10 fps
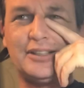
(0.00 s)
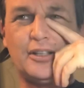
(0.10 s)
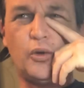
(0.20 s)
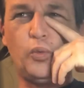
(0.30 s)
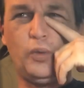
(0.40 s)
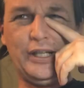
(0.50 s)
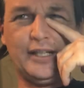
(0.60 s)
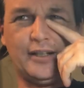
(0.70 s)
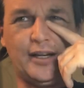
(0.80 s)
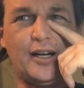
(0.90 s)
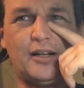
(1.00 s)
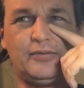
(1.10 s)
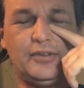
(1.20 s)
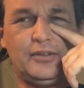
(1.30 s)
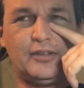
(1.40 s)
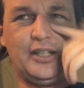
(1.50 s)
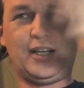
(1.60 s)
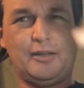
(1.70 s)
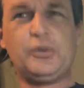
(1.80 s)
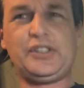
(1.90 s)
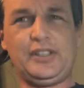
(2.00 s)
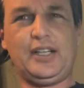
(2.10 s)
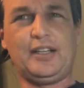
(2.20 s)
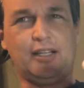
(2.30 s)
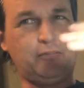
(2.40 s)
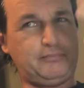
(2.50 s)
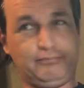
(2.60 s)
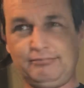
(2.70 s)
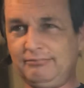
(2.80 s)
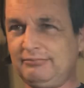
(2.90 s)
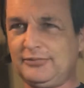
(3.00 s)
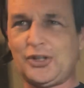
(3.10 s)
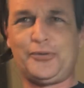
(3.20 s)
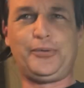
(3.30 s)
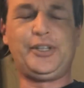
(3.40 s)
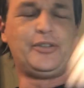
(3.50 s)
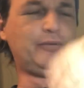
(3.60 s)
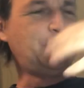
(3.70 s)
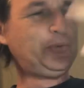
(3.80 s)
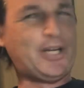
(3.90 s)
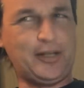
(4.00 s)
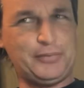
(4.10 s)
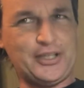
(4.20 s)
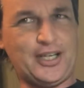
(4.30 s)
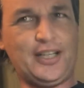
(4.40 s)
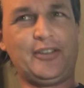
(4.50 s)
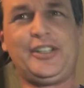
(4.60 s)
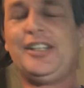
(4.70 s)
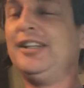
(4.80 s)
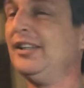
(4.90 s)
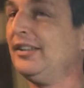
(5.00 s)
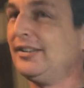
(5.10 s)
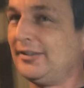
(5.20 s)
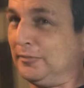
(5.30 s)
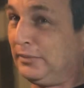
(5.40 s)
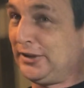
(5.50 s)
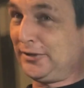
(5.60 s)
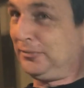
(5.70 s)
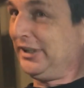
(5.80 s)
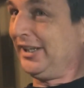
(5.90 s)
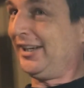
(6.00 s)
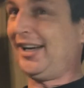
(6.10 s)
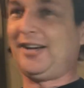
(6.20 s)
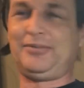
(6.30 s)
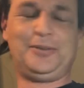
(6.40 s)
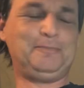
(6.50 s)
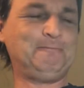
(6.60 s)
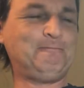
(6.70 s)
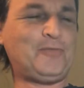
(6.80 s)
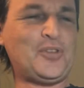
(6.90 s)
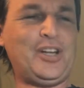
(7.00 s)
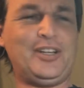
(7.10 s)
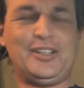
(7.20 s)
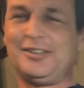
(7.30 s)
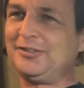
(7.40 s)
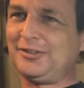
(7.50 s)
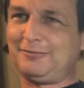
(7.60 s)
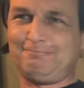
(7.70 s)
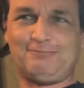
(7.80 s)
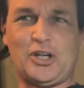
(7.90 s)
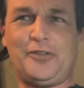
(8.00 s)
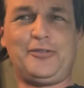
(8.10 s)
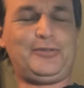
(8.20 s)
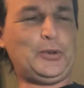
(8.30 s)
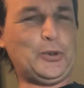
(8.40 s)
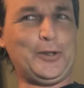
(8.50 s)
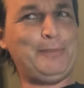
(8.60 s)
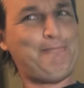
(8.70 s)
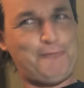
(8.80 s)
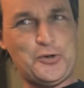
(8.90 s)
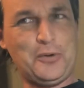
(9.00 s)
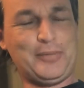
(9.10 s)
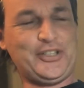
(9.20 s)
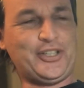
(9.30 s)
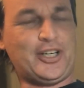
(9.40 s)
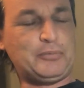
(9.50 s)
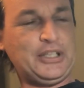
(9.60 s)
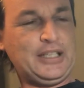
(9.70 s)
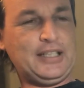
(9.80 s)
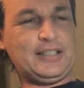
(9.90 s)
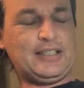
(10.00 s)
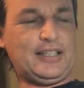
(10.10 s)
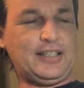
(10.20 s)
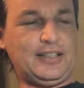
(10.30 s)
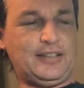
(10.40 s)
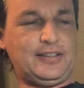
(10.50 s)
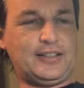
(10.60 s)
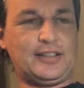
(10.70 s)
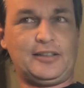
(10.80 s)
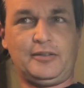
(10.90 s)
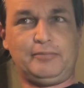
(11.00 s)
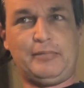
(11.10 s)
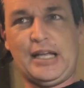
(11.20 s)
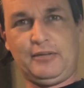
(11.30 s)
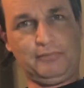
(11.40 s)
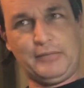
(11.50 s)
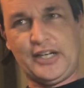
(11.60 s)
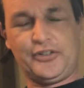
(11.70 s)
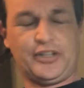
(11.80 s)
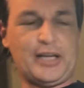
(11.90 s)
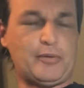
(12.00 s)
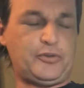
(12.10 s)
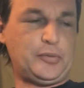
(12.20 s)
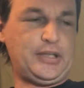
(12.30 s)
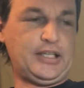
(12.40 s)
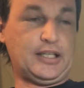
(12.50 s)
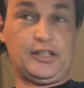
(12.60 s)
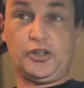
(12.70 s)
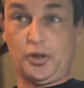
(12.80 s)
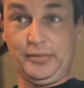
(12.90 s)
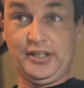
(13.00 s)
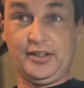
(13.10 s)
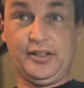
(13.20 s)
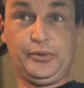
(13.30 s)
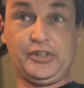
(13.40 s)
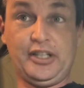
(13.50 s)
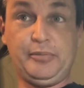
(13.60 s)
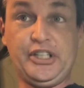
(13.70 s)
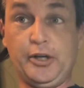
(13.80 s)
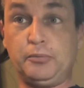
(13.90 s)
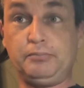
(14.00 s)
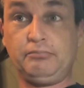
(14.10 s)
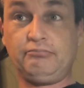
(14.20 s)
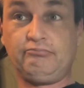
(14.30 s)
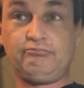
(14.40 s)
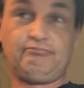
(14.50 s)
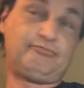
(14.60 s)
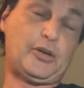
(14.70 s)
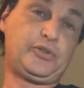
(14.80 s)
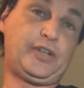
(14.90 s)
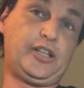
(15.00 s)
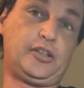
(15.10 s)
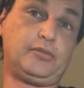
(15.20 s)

a week and a half, right? I had gone through the interview. I had been hired. I'd been there a week and a half on the floor doing my job. And manager came up to me and told me he was letting me go. I was fired.